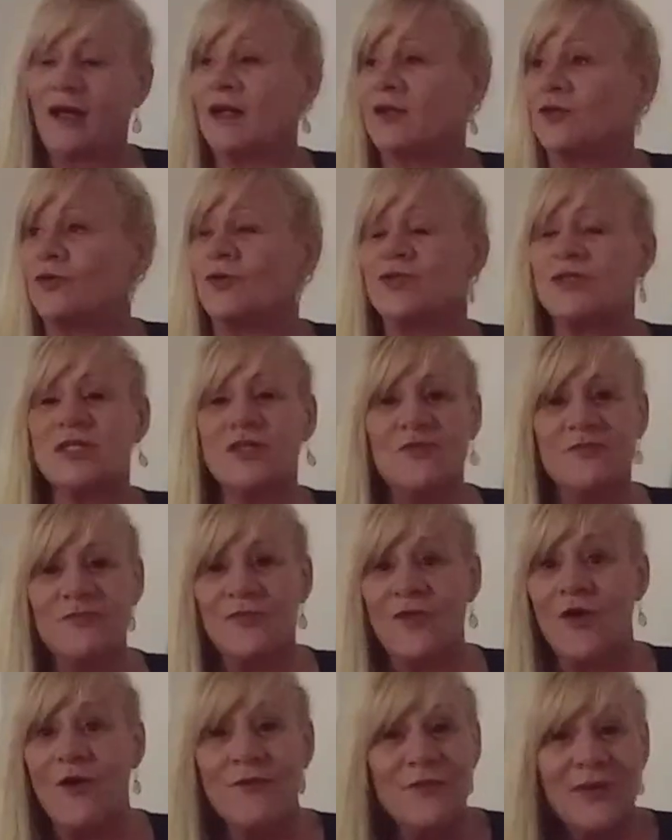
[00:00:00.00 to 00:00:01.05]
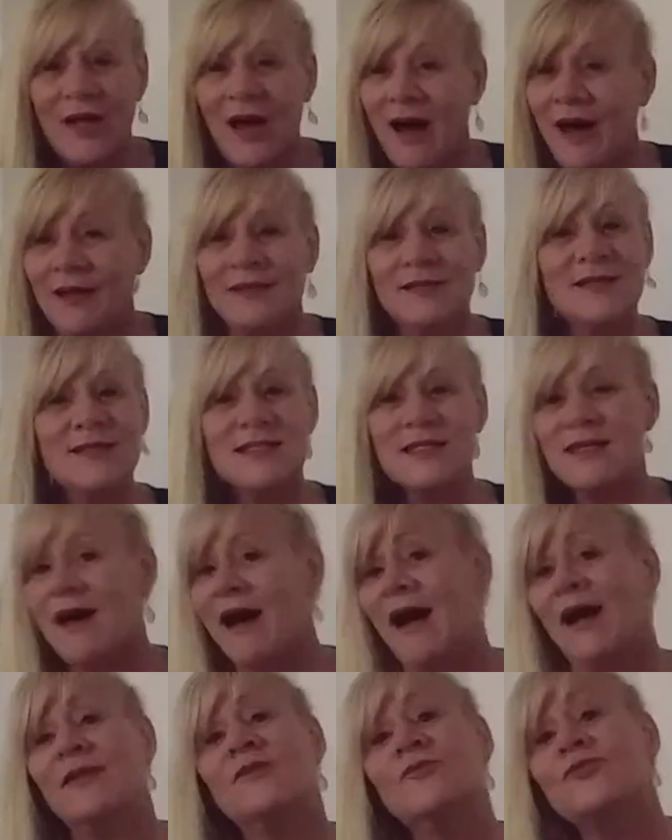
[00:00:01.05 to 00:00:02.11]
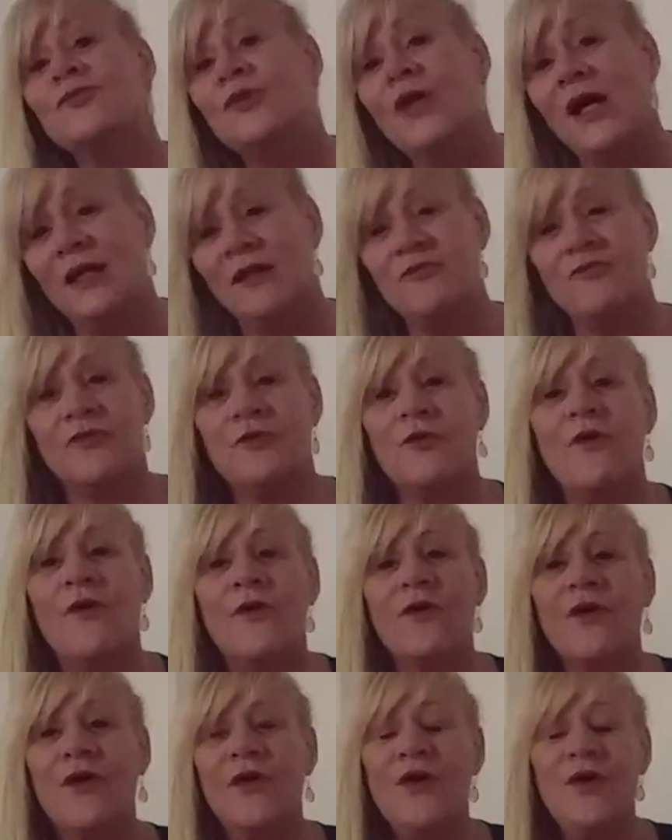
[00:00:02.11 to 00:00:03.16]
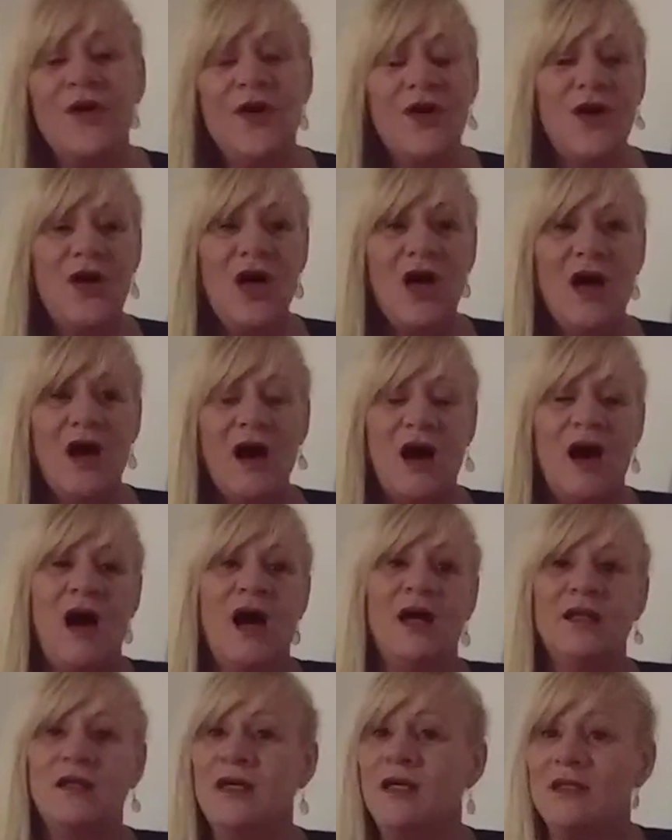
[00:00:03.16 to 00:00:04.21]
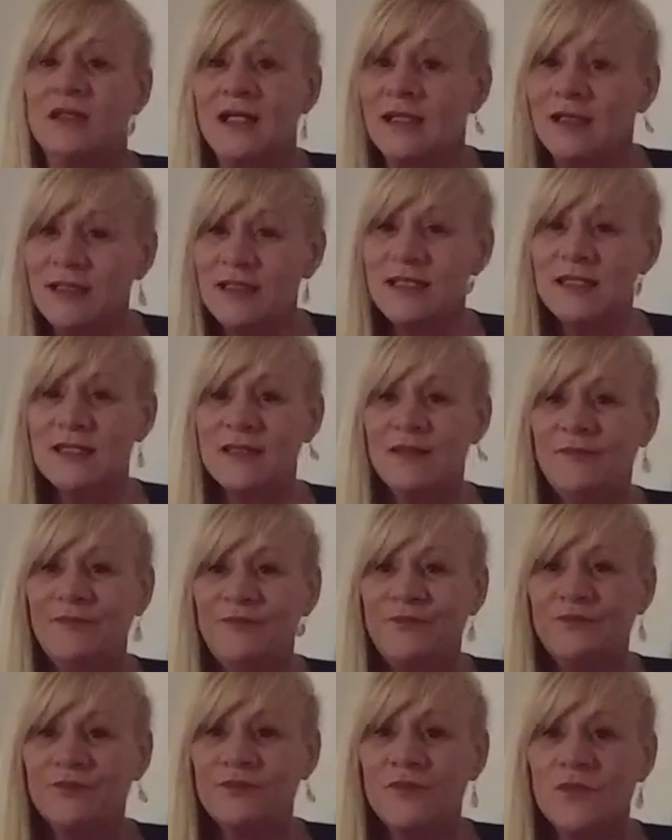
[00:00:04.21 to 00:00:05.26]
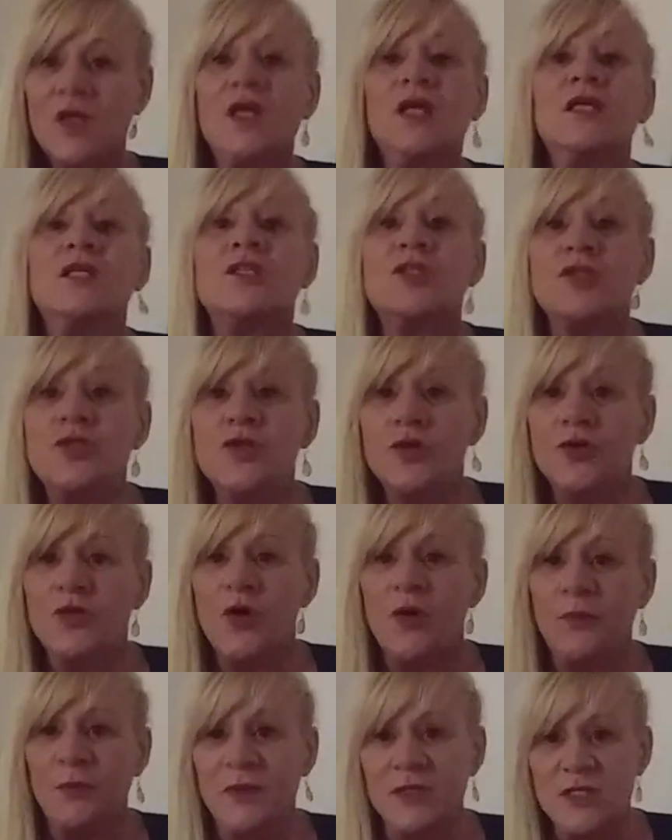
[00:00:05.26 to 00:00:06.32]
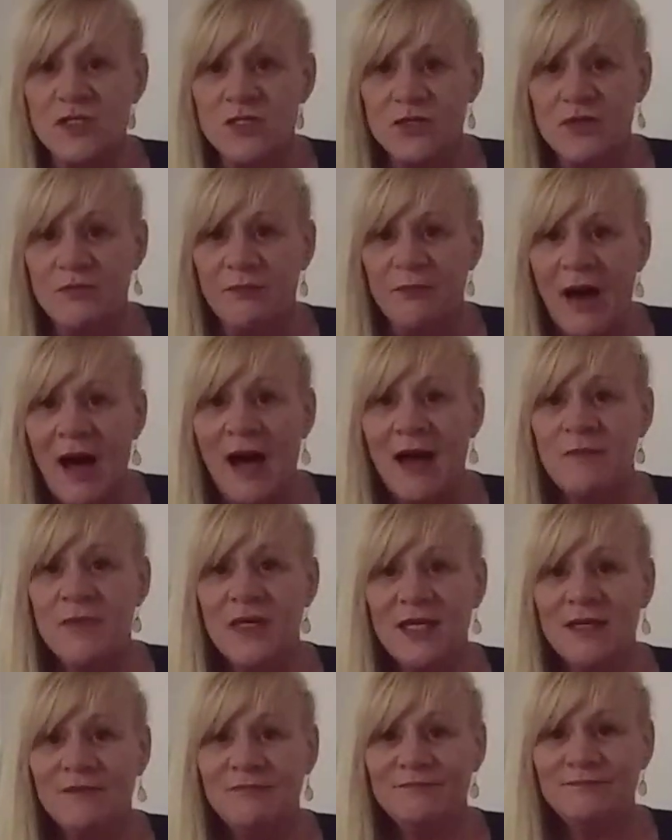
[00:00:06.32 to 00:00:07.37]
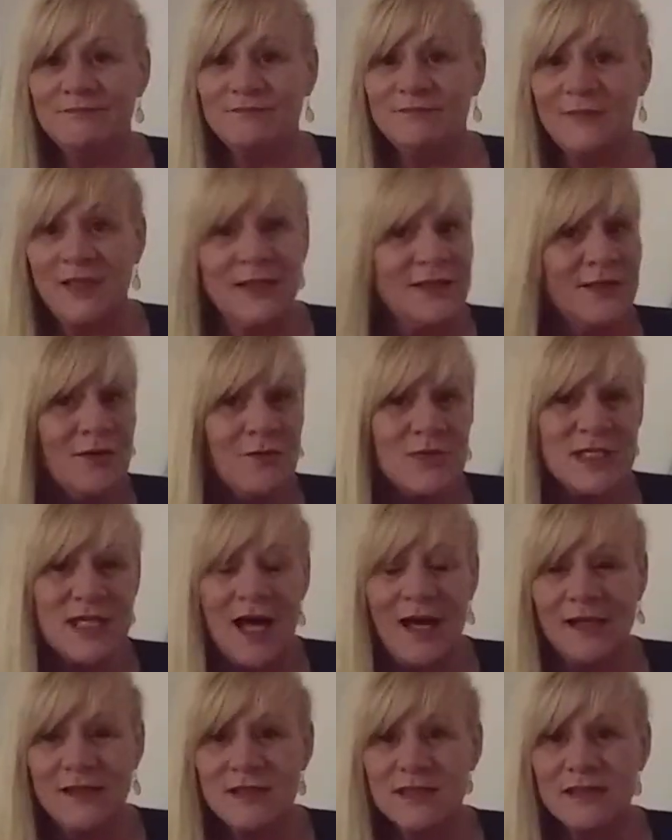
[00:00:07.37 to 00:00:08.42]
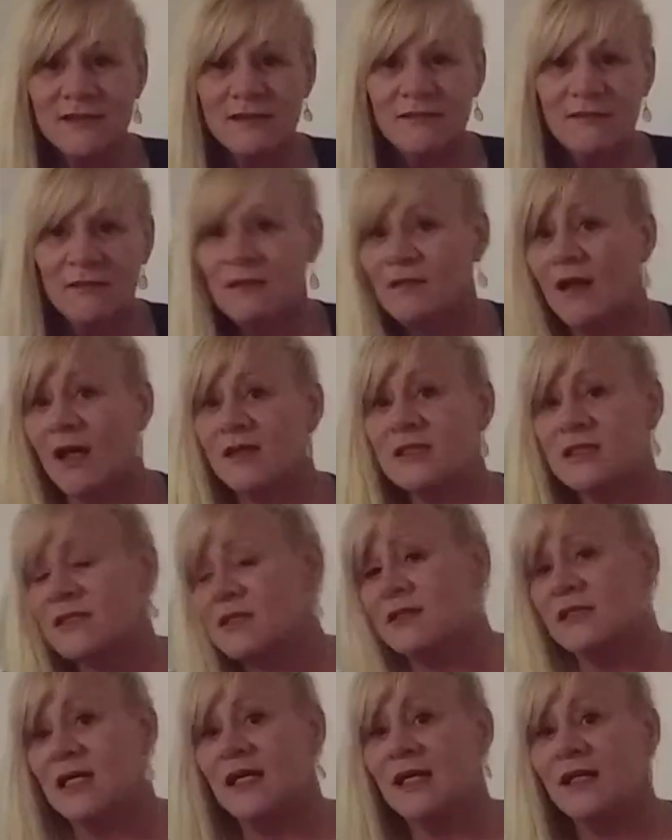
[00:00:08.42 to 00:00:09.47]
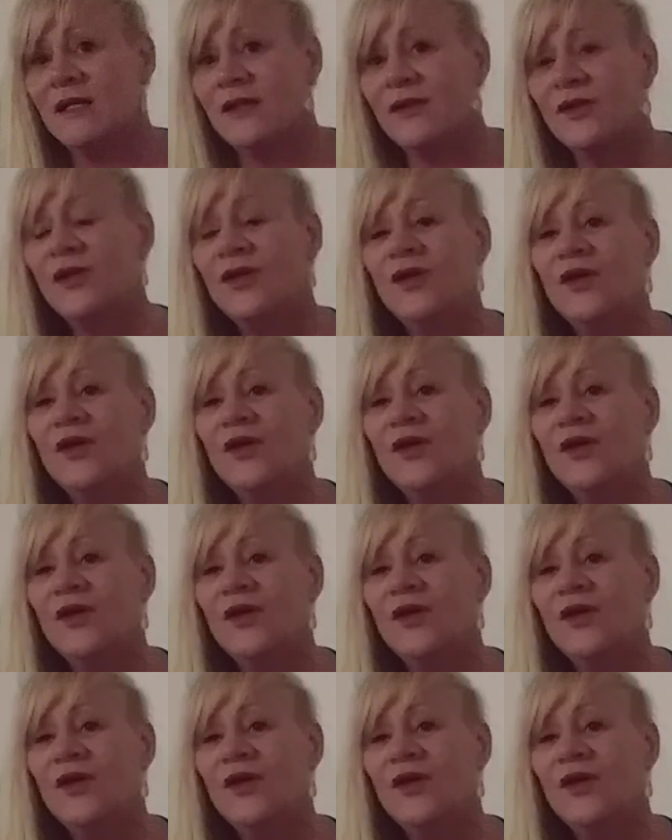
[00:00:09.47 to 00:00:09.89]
I'd done something wrong when I hadn't done anything wrong. And he didn't. He stood up and stood by me. And he always has. And that's the deal.